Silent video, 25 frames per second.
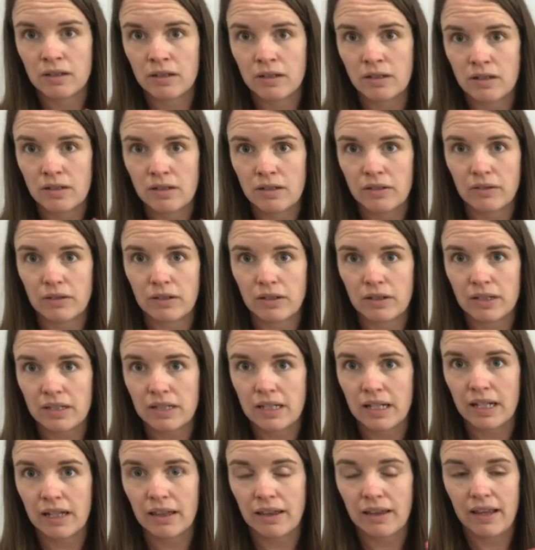so it looks
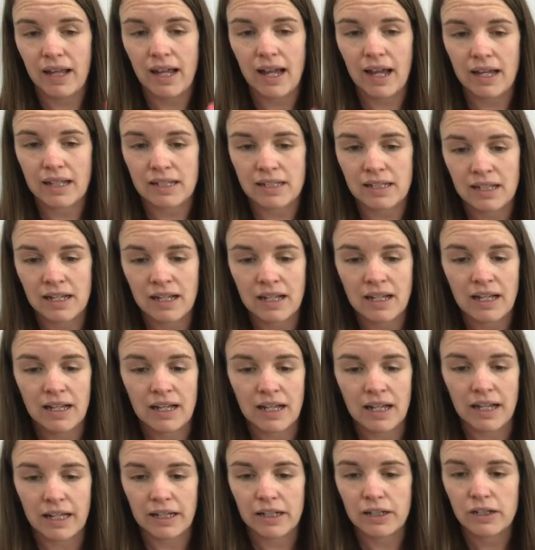like that.
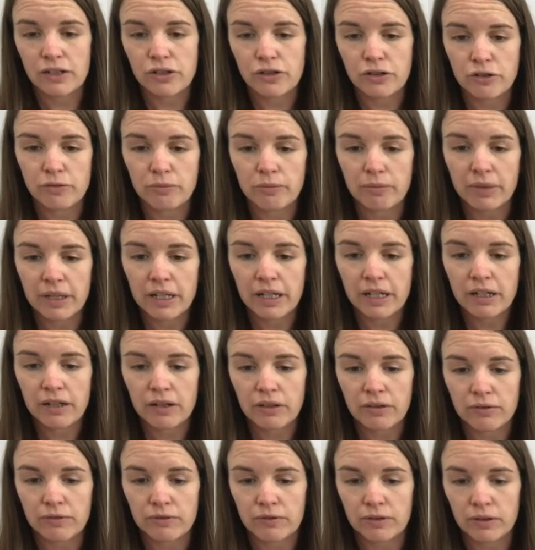I could do
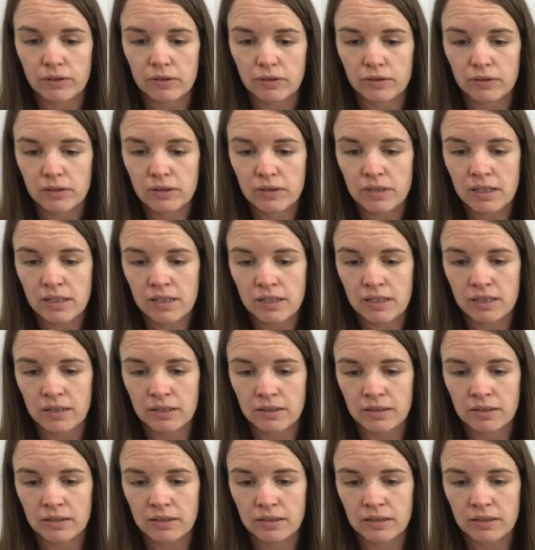bigger folds,